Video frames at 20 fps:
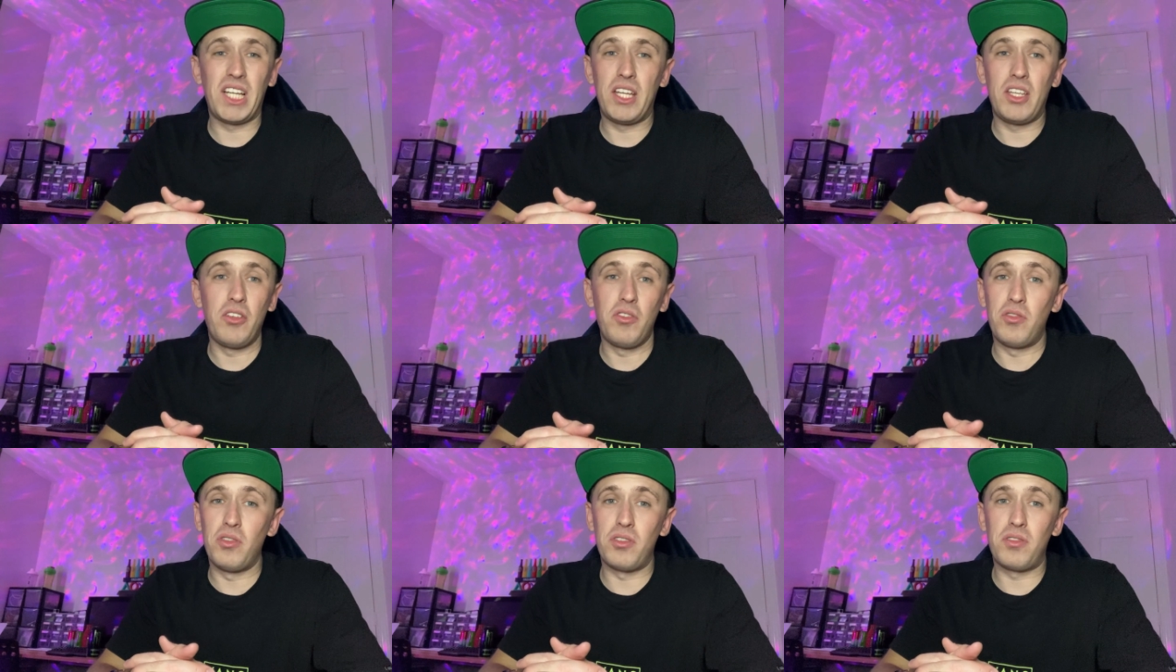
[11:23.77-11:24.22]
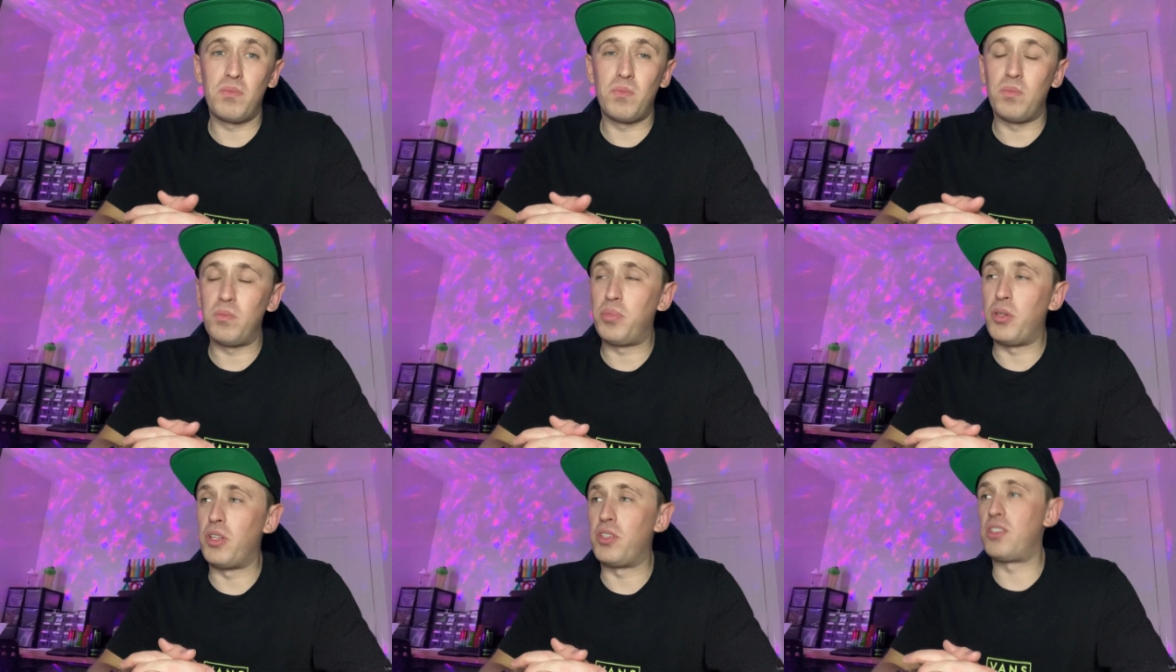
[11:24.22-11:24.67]
you just
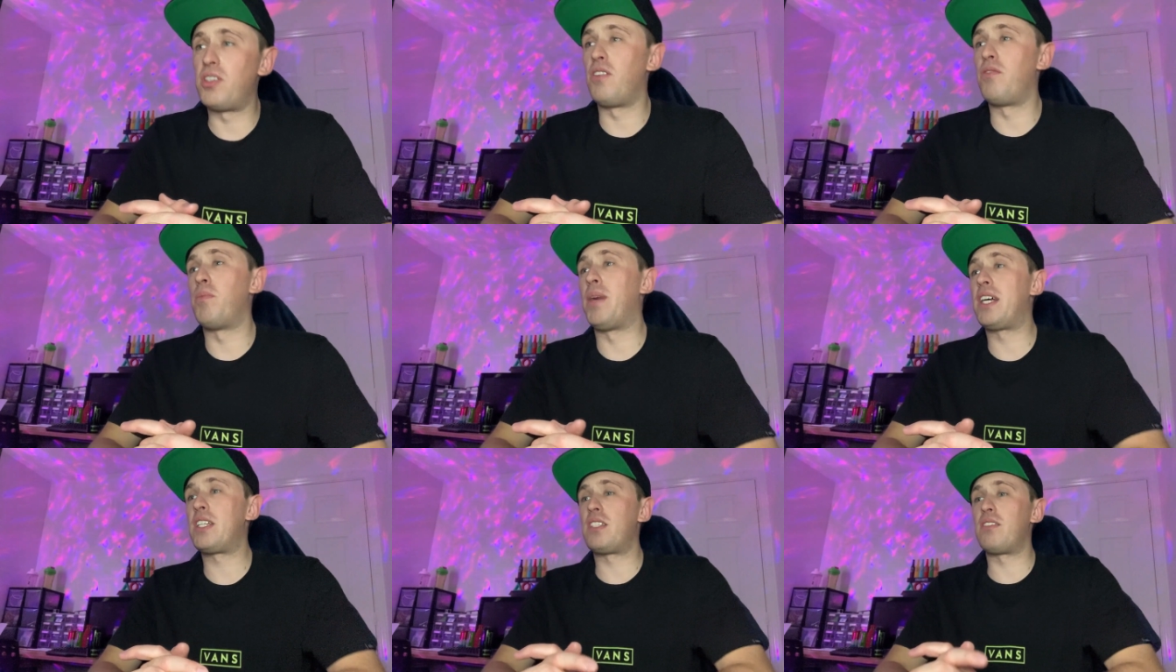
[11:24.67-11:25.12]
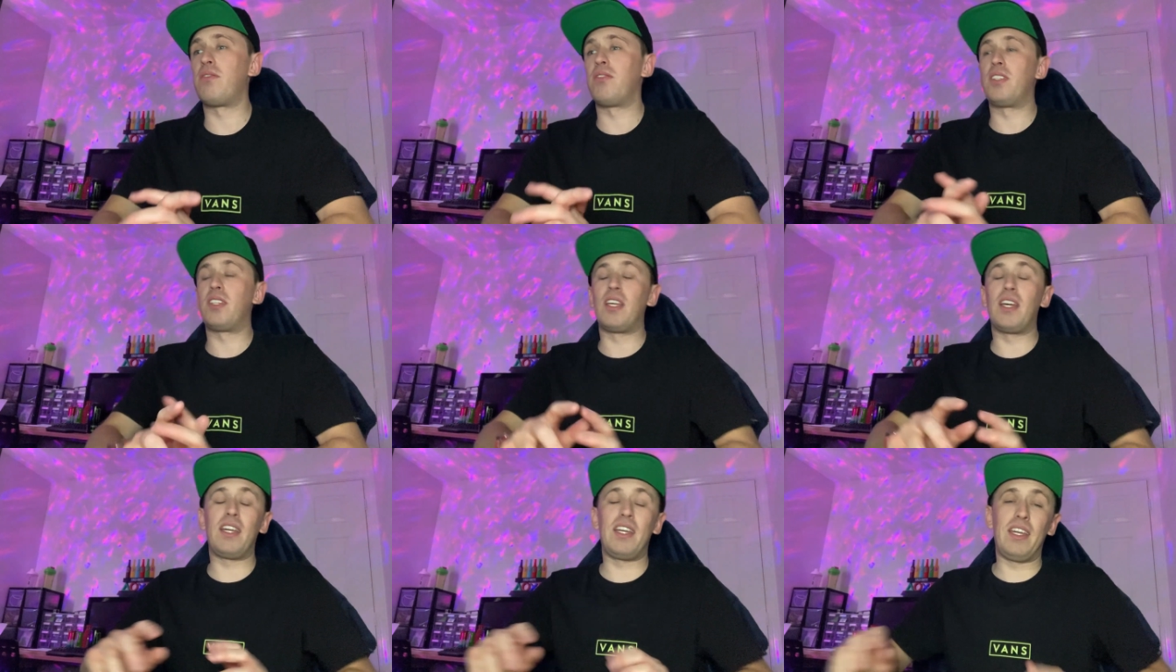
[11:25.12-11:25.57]
put yourself massively.
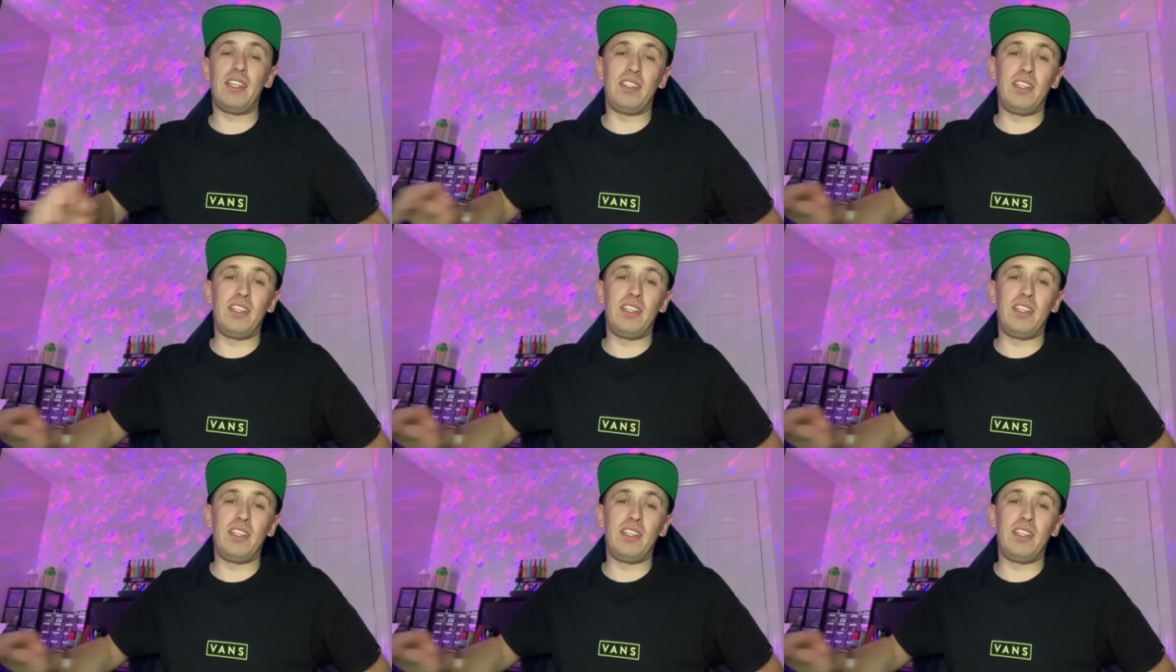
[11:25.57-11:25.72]
The,